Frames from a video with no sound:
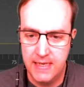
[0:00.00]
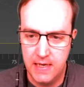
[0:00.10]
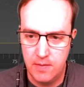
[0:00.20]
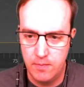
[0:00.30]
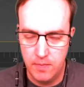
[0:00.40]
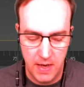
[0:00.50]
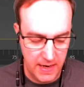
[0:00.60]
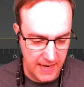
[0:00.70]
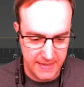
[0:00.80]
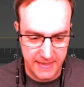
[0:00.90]
And
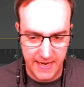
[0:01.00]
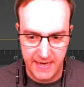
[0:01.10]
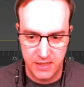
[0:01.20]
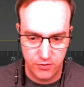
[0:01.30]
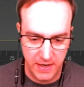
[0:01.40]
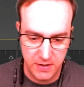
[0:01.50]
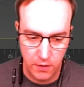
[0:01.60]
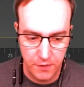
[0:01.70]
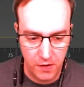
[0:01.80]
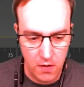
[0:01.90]
let's kick straight off.